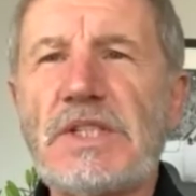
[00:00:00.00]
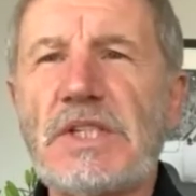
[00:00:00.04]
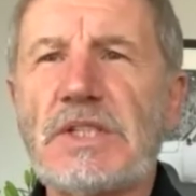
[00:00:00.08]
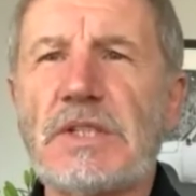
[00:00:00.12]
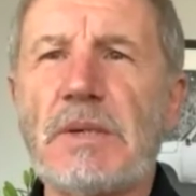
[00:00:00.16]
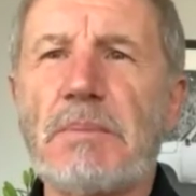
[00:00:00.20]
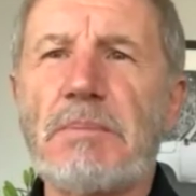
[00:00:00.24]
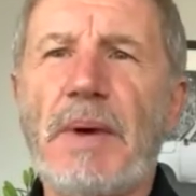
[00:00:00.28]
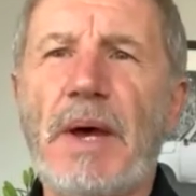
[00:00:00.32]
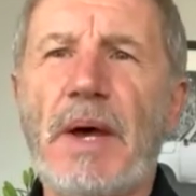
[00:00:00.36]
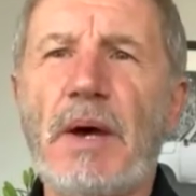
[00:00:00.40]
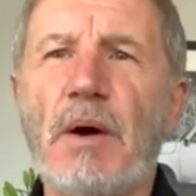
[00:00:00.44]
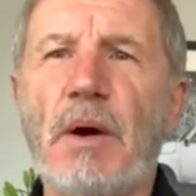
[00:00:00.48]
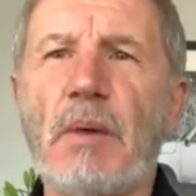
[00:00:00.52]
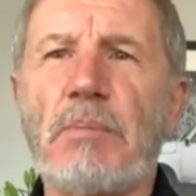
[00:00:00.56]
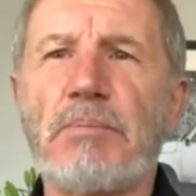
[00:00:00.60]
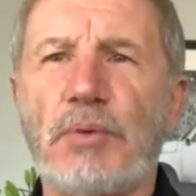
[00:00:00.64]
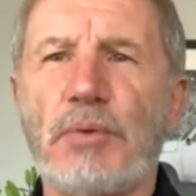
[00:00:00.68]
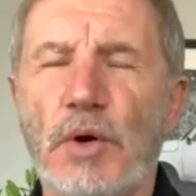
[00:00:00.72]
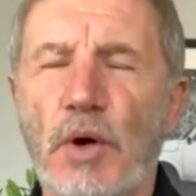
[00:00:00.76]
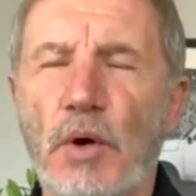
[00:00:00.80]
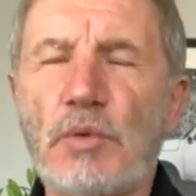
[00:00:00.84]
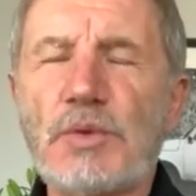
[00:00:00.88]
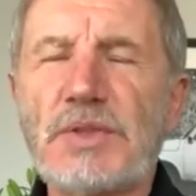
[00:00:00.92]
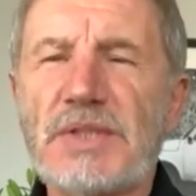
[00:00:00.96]
about a
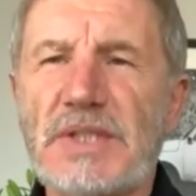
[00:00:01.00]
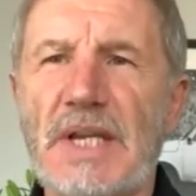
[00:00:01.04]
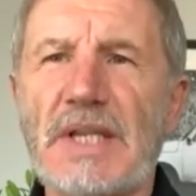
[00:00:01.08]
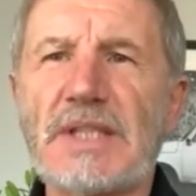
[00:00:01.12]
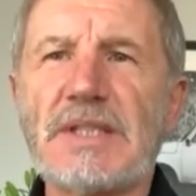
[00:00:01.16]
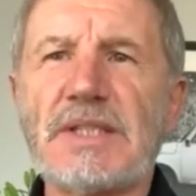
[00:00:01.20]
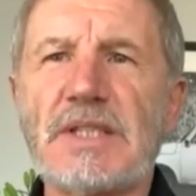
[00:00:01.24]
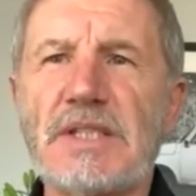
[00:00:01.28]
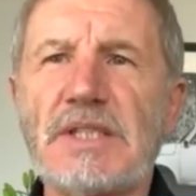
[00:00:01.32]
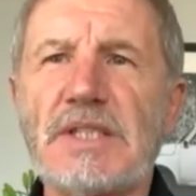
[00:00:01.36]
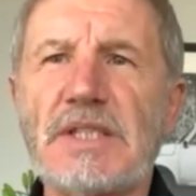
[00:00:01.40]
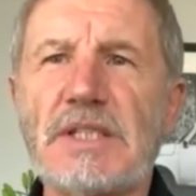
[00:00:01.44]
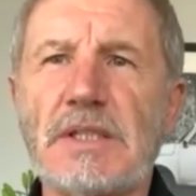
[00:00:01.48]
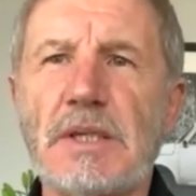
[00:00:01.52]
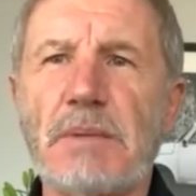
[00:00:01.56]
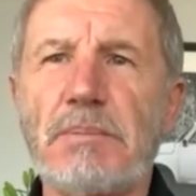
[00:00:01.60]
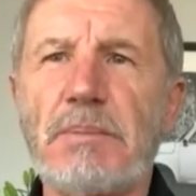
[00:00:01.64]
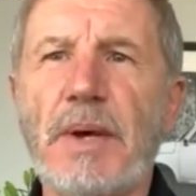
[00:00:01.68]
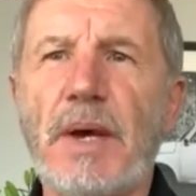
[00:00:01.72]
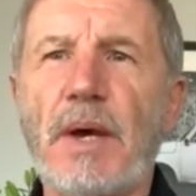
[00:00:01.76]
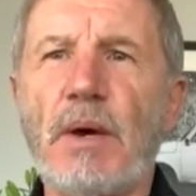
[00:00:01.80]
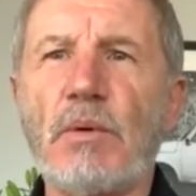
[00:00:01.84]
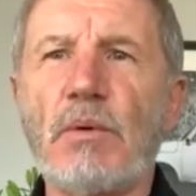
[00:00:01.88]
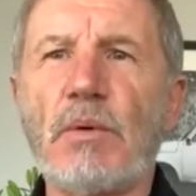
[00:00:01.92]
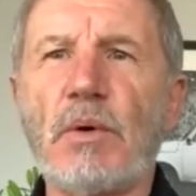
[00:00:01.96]
process. This is
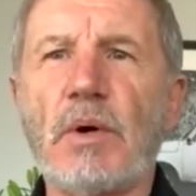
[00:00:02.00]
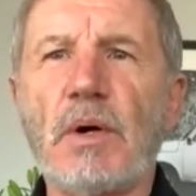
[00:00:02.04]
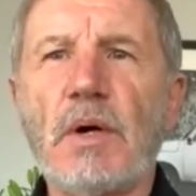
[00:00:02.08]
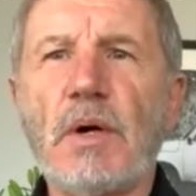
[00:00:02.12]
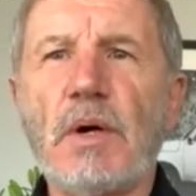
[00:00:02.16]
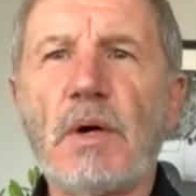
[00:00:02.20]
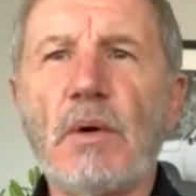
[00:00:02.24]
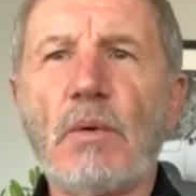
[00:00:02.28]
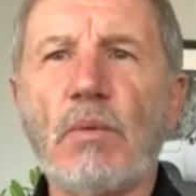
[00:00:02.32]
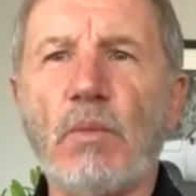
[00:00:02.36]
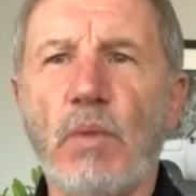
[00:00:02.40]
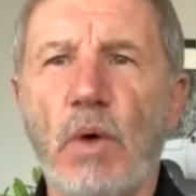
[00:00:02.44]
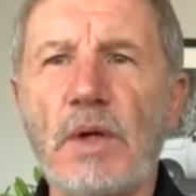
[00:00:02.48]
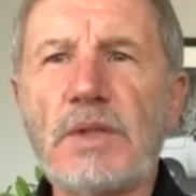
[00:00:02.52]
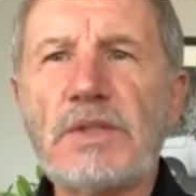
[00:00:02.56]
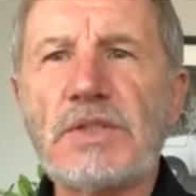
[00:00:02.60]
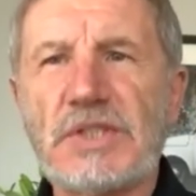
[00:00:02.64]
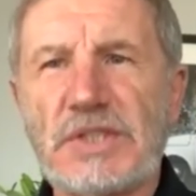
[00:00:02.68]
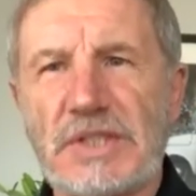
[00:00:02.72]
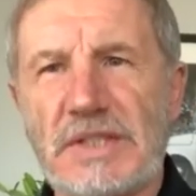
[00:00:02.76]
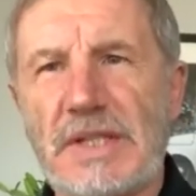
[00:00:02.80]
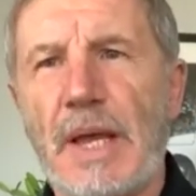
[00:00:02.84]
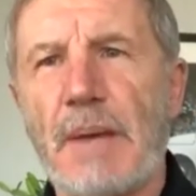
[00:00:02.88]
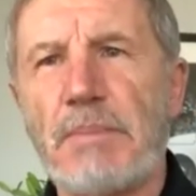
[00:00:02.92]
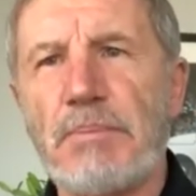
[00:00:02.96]
about one
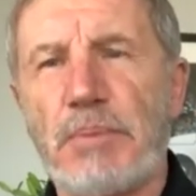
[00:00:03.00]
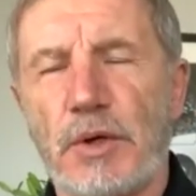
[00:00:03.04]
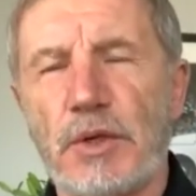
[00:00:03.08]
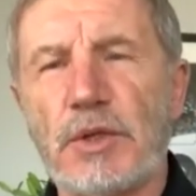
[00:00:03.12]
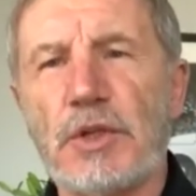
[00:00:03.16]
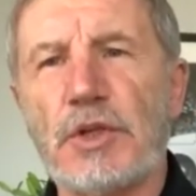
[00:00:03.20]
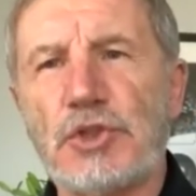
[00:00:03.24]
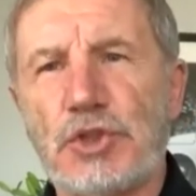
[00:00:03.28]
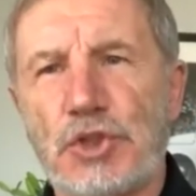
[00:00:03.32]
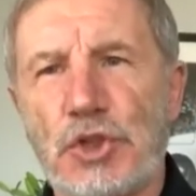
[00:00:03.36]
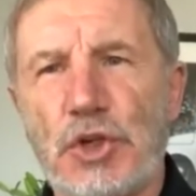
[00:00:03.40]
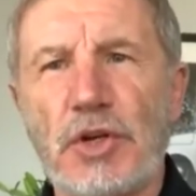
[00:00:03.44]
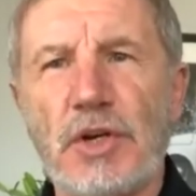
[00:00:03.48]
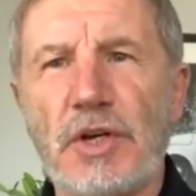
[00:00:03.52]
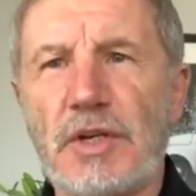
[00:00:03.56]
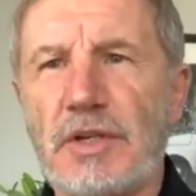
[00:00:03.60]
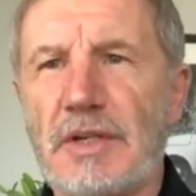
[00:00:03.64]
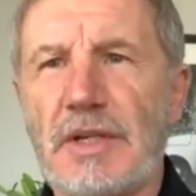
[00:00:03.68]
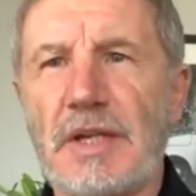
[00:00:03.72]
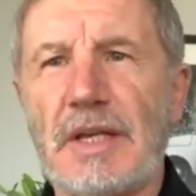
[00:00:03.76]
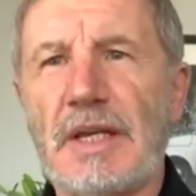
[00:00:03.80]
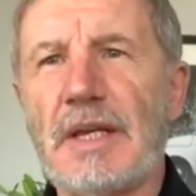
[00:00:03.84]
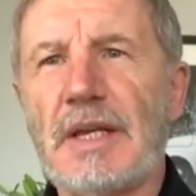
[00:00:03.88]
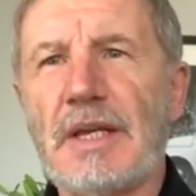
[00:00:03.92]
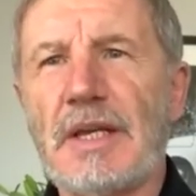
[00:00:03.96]
step on a
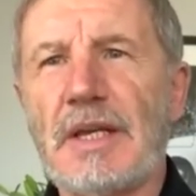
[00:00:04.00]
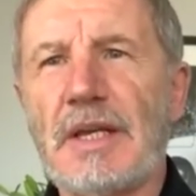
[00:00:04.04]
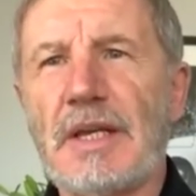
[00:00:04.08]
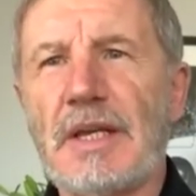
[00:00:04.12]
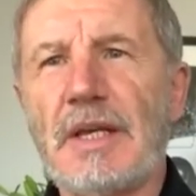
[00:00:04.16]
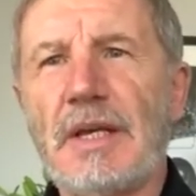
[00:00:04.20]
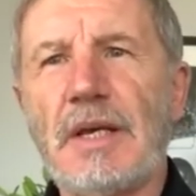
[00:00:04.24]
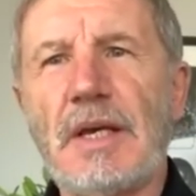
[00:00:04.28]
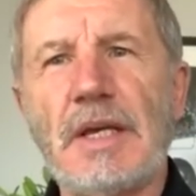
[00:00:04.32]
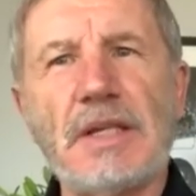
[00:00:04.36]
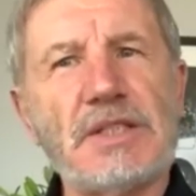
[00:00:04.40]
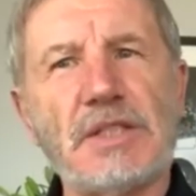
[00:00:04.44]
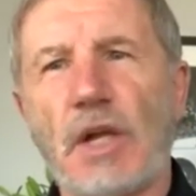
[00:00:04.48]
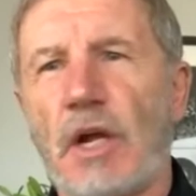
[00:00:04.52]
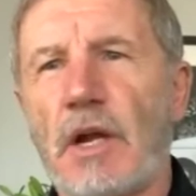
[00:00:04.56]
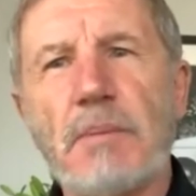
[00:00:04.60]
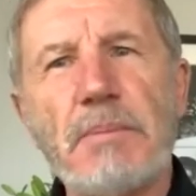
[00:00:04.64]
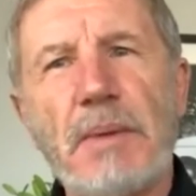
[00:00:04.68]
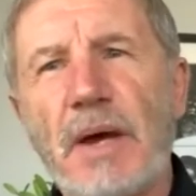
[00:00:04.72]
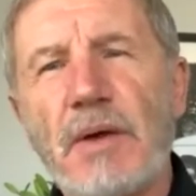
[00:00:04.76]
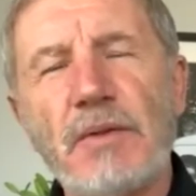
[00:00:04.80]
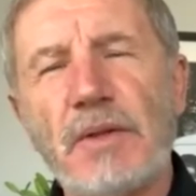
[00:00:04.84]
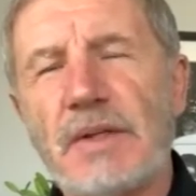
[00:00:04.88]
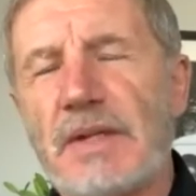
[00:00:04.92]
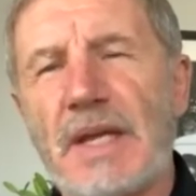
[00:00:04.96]
journey. It's not about
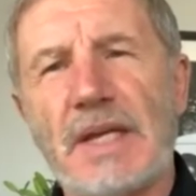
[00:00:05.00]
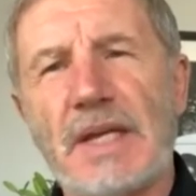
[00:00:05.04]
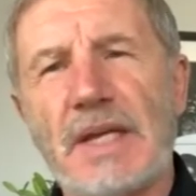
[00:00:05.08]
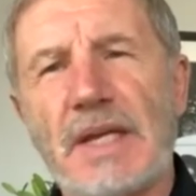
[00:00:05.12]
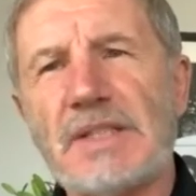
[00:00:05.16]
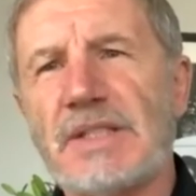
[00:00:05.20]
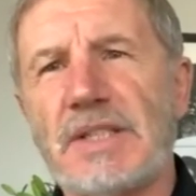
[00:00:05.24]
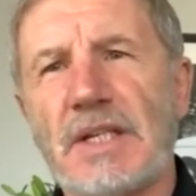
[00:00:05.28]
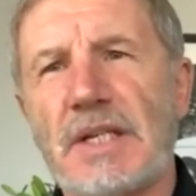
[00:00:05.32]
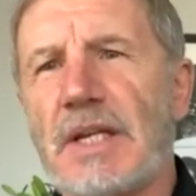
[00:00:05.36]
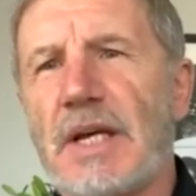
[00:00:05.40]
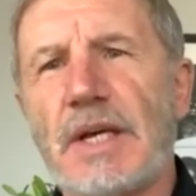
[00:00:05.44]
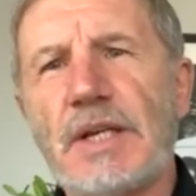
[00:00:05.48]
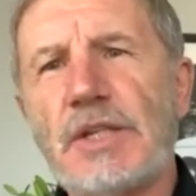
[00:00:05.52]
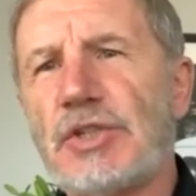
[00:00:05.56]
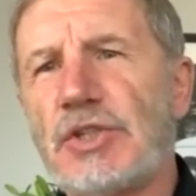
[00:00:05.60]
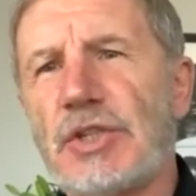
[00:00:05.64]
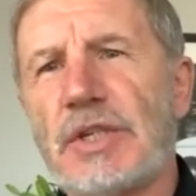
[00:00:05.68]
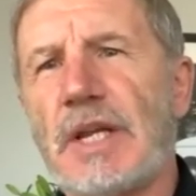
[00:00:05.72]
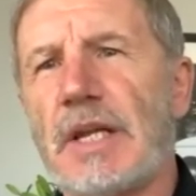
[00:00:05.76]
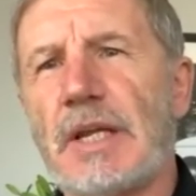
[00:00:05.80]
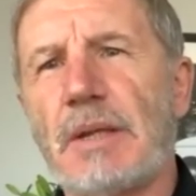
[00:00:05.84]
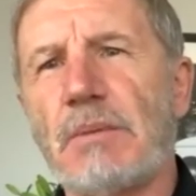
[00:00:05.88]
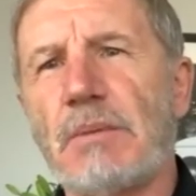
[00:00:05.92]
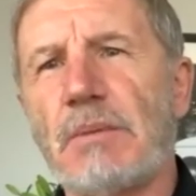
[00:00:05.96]
the destination
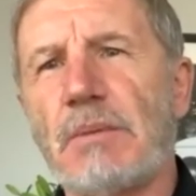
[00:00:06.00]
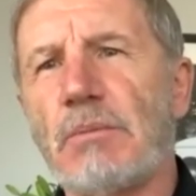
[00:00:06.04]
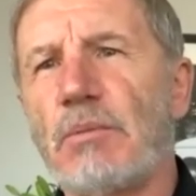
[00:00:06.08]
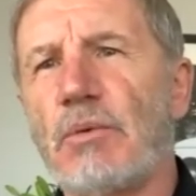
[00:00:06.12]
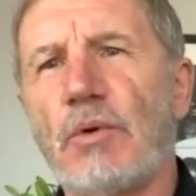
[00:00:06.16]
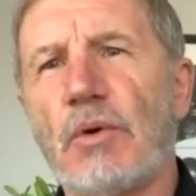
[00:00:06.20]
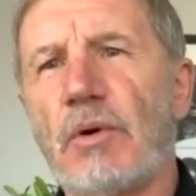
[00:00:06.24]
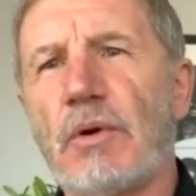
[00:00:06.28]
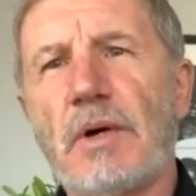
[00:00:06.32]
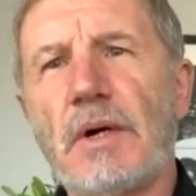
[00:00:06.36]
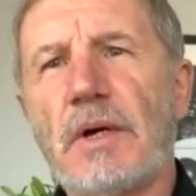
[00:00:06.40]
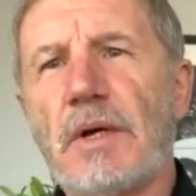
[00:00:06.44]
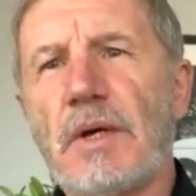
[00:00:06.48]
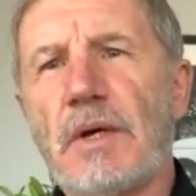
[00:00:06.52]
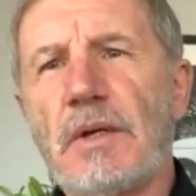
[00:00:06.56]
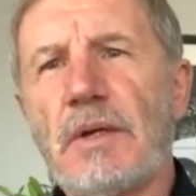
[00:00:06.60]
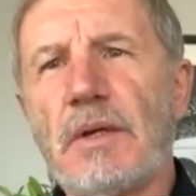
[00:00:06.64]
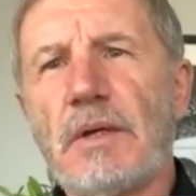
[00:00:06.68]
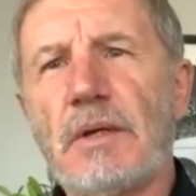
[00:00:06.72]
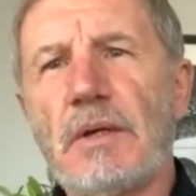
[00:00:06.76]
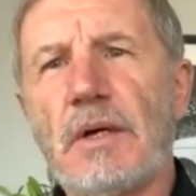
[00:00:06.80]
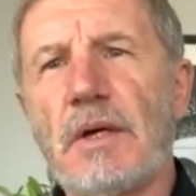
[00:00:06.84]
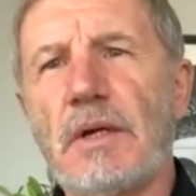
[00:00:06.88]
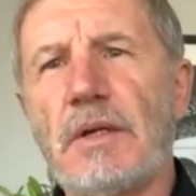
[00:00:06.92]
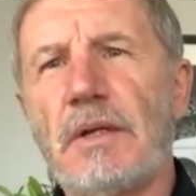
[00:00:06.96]
anymore.
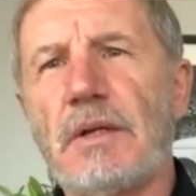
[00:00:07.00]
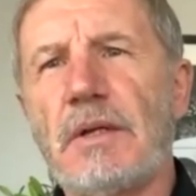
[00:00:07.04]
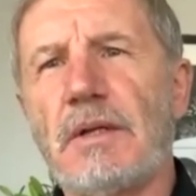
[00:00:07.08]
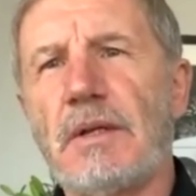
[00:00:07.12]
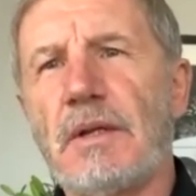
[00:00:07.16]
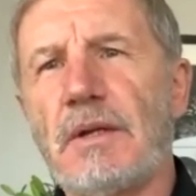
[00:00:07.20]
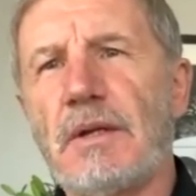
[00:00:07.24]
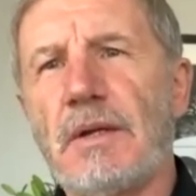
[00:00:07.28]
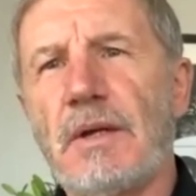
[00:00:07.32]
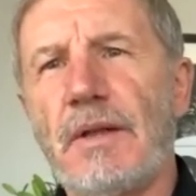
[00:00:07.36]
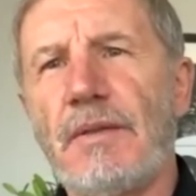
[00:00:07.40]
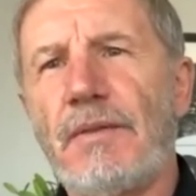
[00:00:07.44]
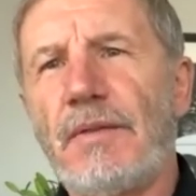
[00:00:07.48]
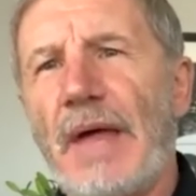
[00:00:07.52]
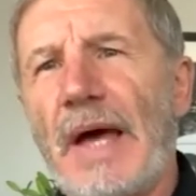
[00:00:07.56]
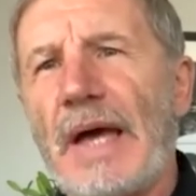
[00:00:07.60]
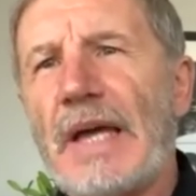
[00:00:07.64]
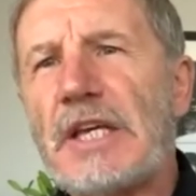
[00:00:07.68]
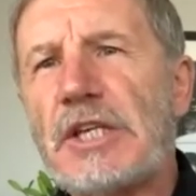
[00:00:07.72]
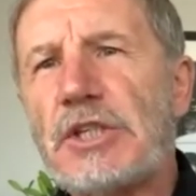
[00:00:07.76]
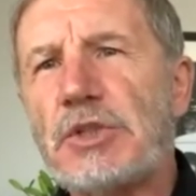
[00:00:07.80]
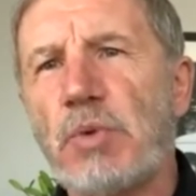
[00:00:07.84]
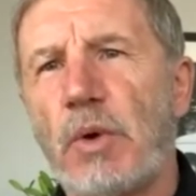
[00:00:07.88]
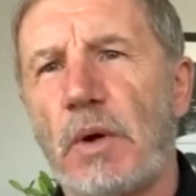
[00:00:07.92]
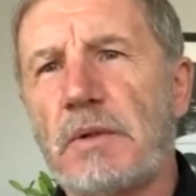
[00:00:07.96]
And that
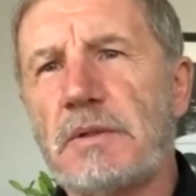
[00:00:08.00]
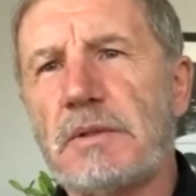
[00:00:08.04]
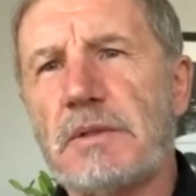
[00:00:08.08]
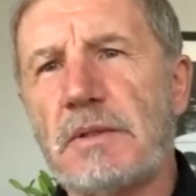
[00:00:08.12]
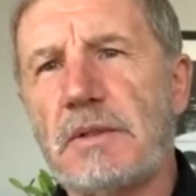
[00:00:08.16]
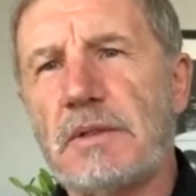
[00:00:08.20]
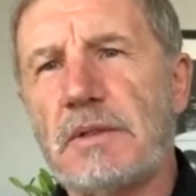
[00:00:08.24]
is what